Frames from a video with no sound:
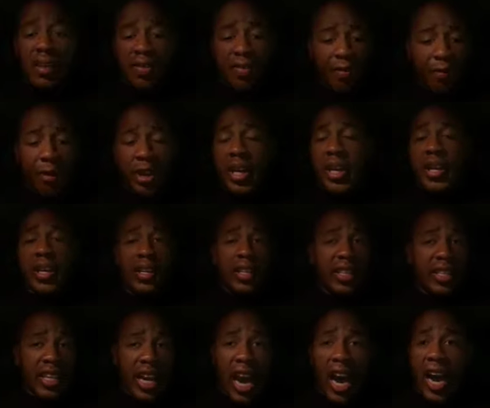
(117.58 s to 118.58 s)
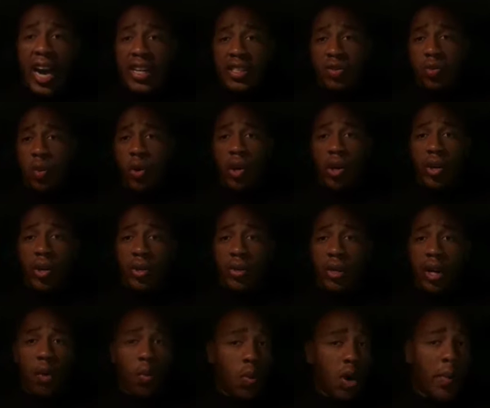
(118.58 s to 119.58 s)
via Yah's word.
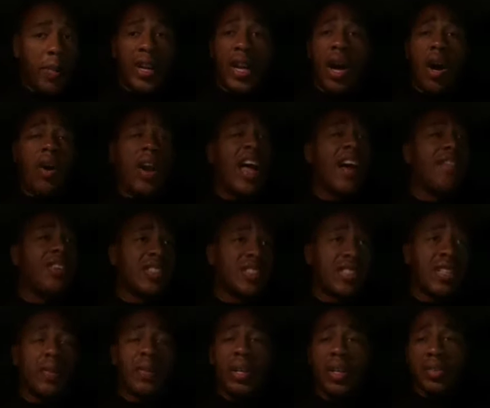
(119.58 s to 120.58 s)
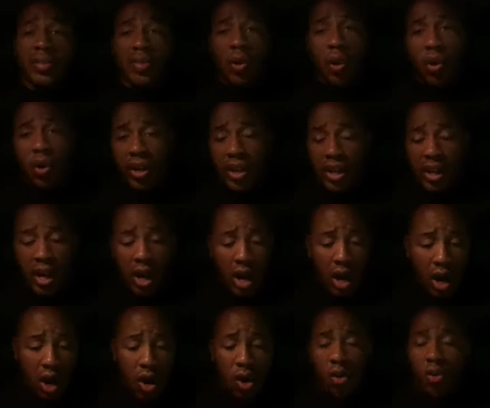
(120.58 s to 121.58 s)
A woman ought to have a symbol authority
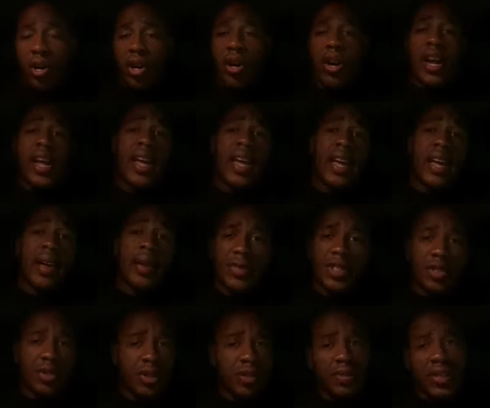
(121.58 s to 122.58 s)
on her head. You see what I'm